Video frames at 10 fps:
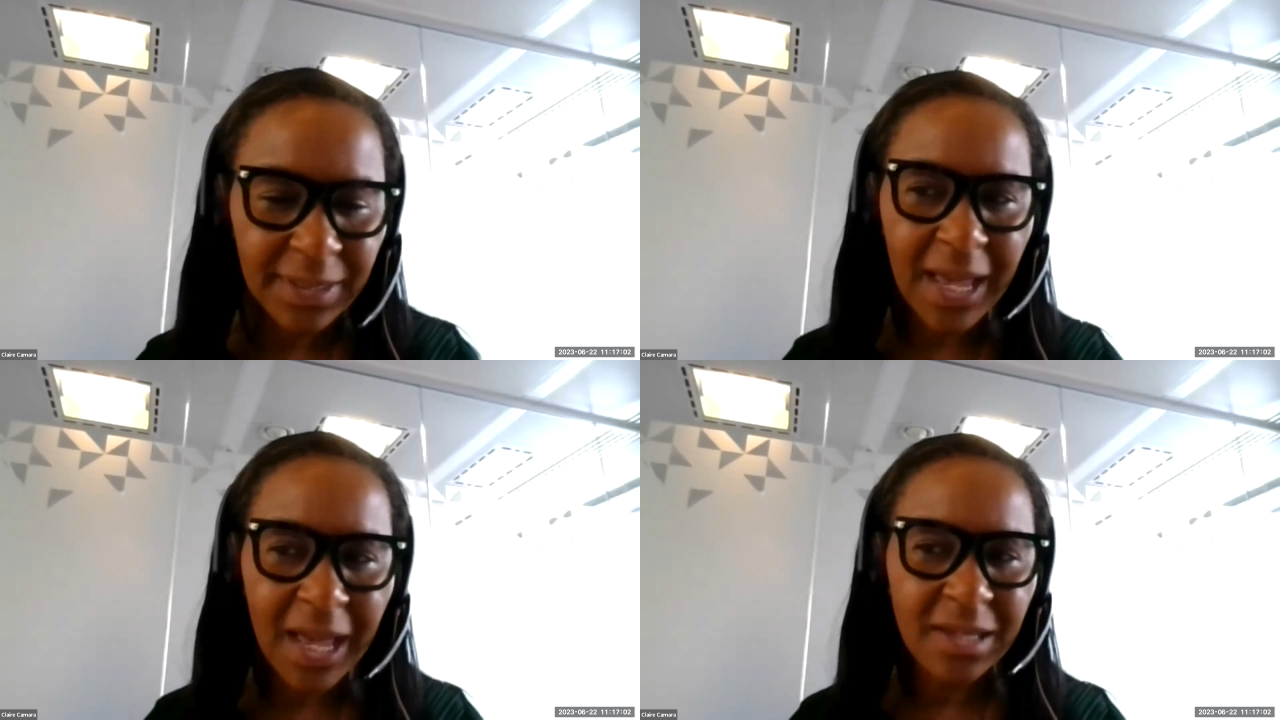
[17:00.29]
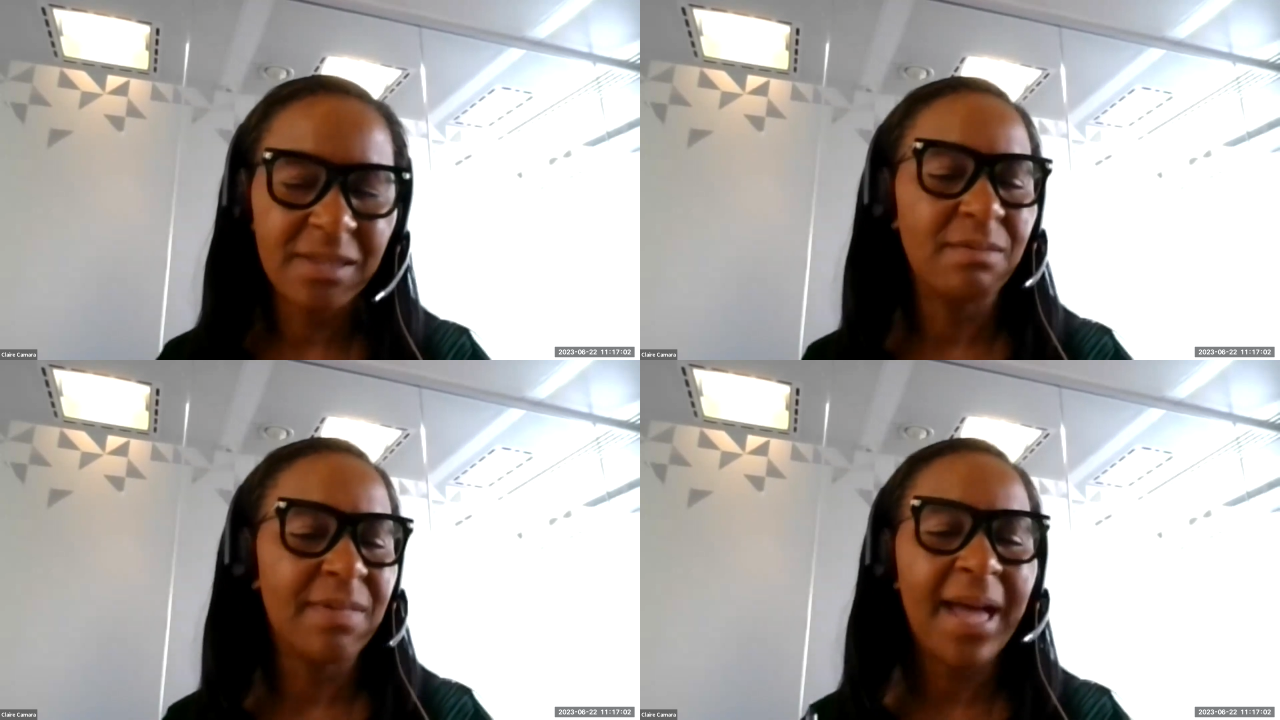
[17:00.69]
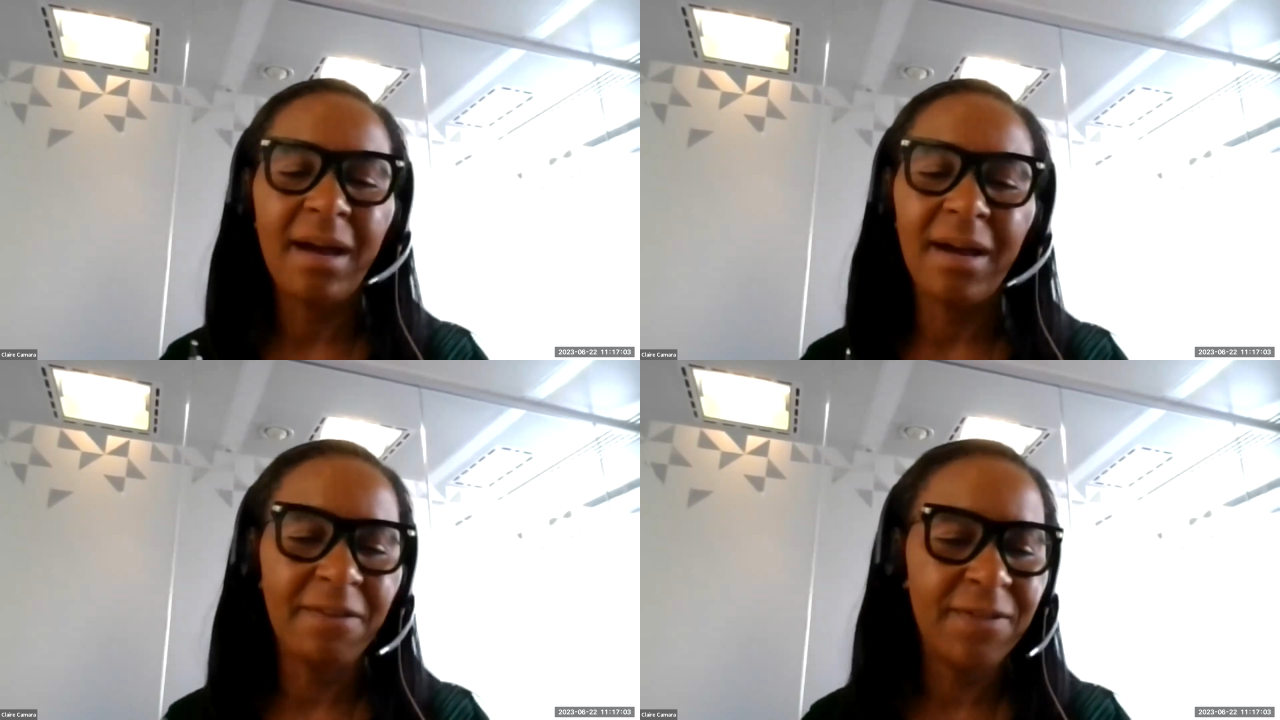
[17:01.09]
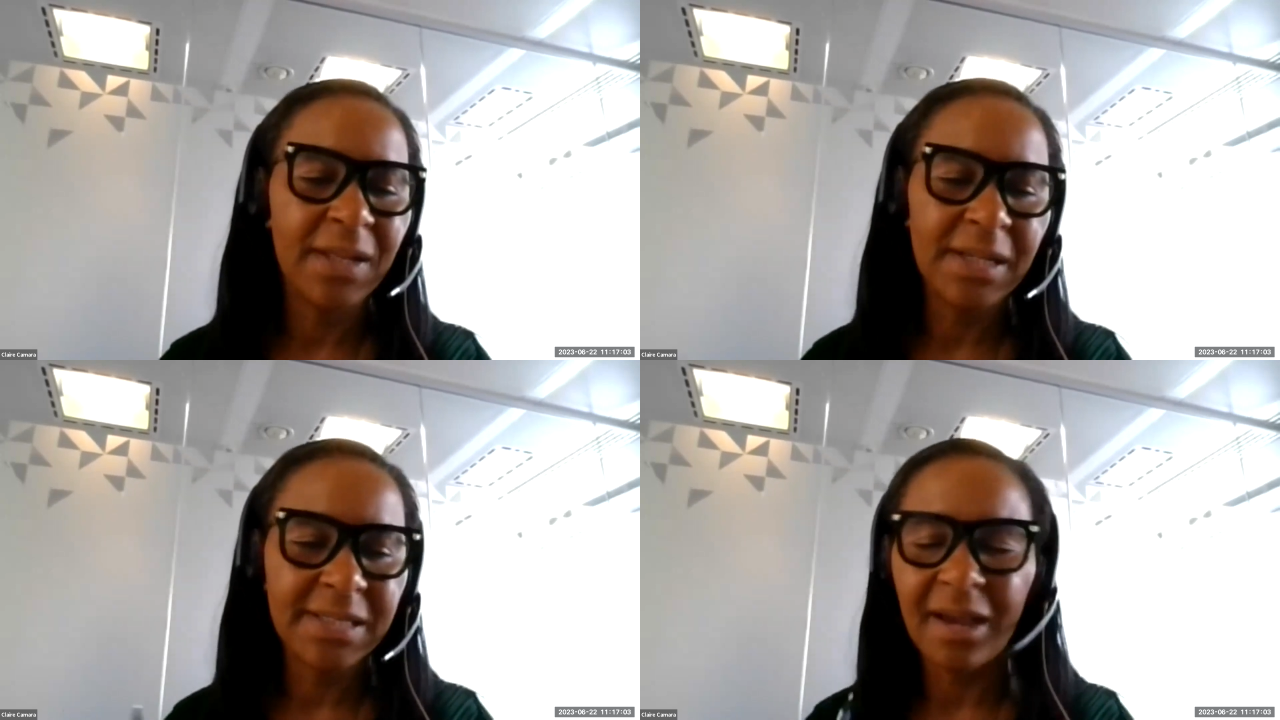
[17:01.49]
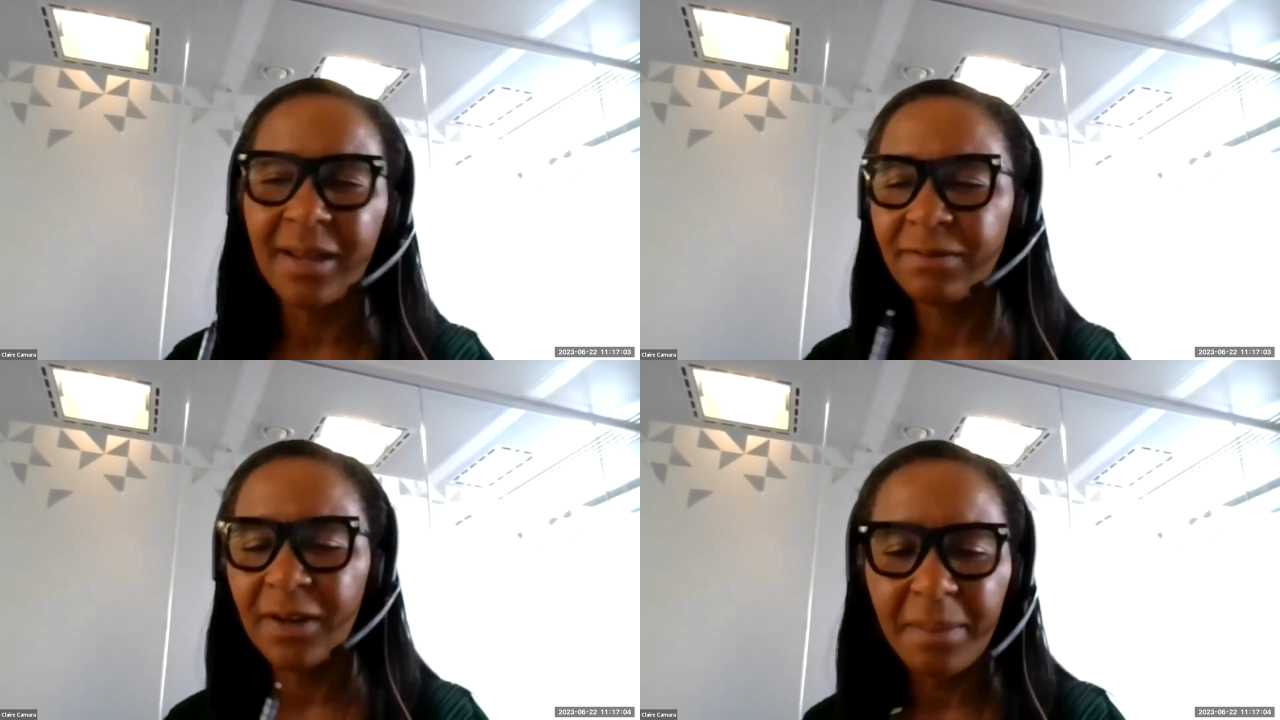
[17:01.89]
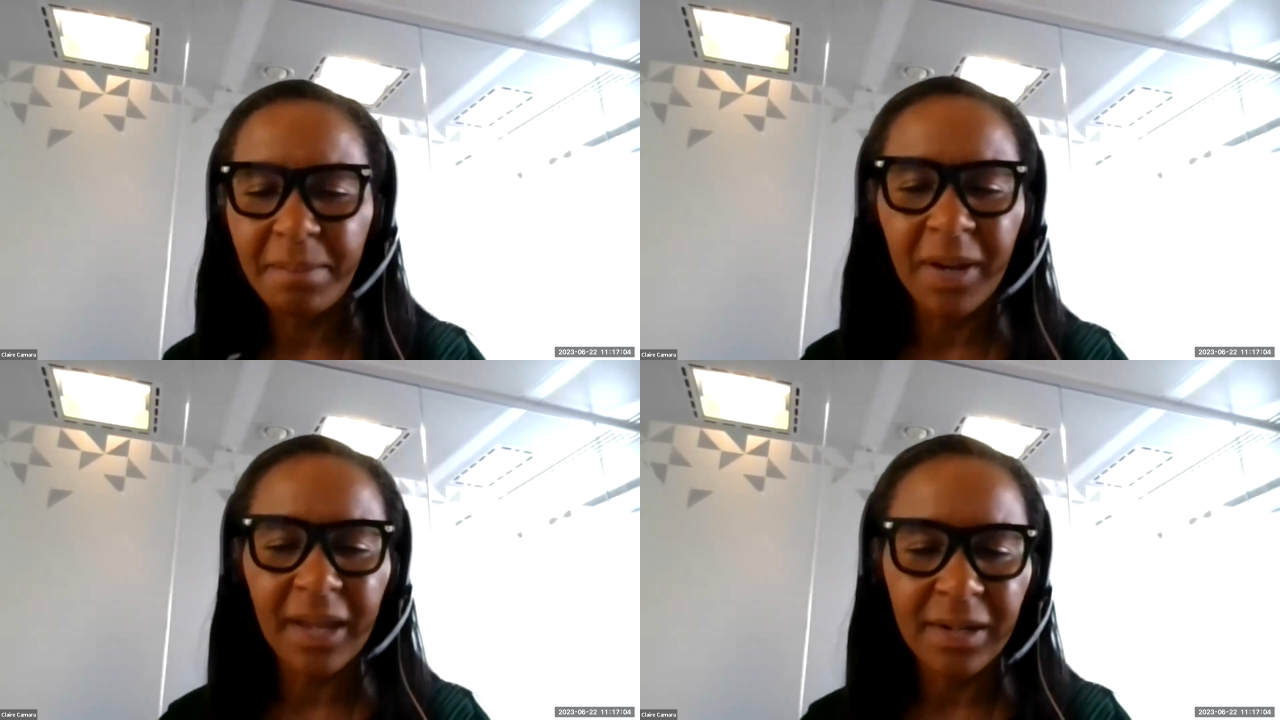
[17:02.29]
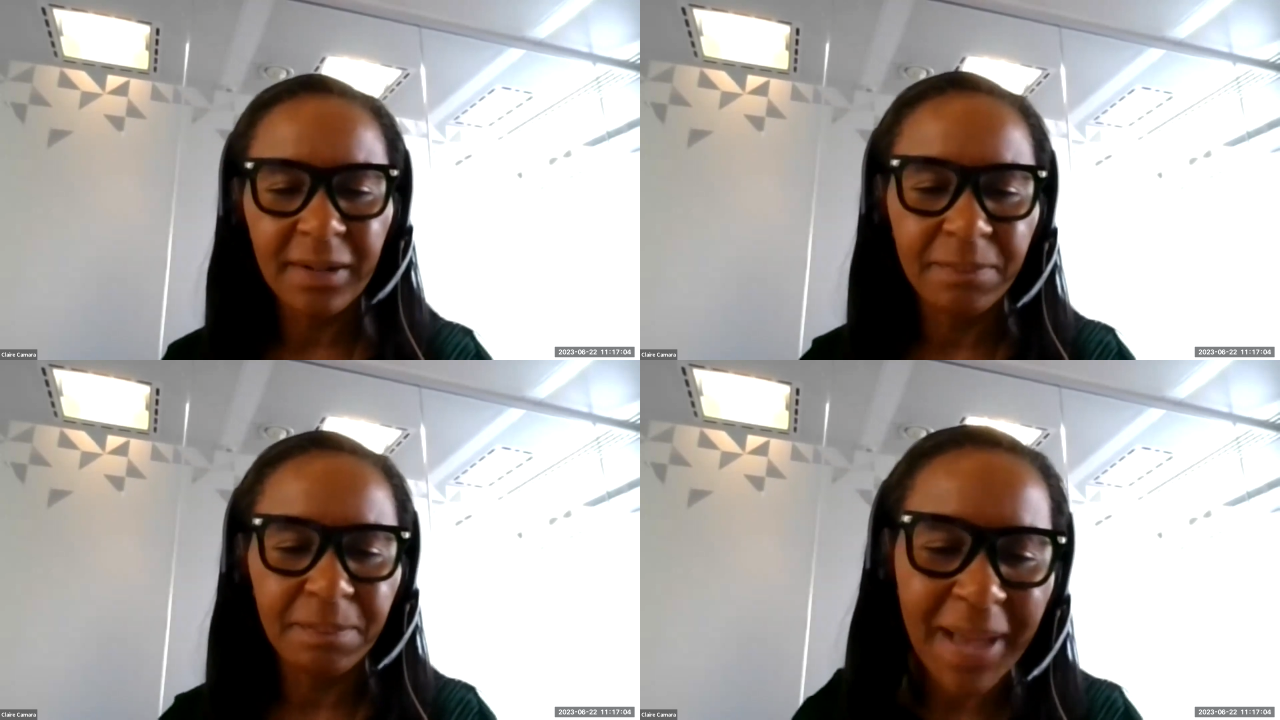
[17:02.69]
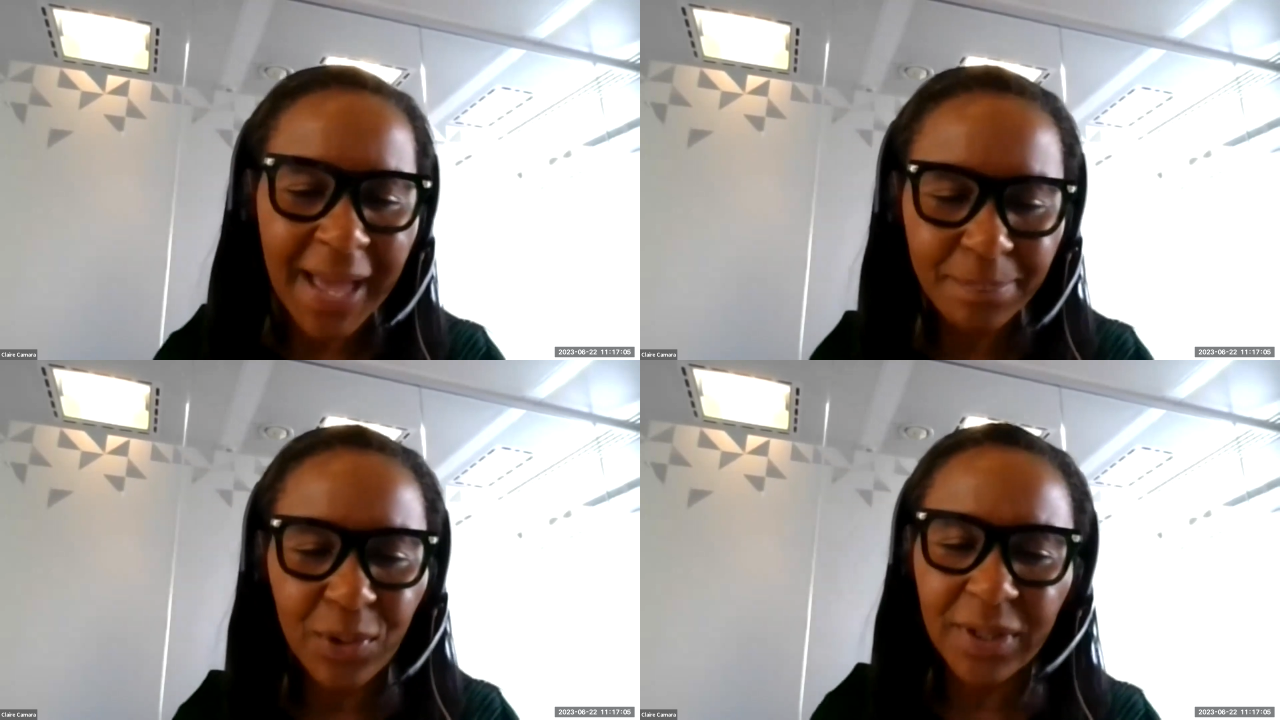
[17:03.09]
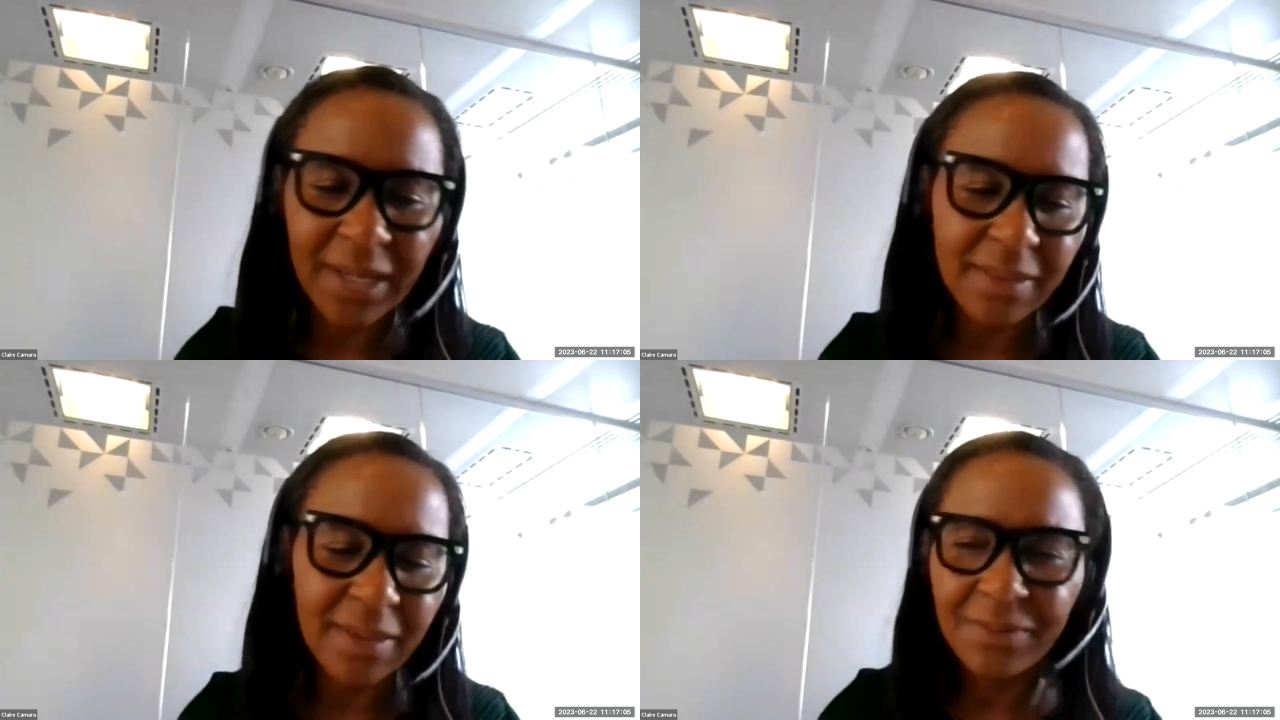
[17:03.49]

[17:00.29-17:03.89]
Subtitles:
Yeah, so that I feel is kind of like my kind of back pocket that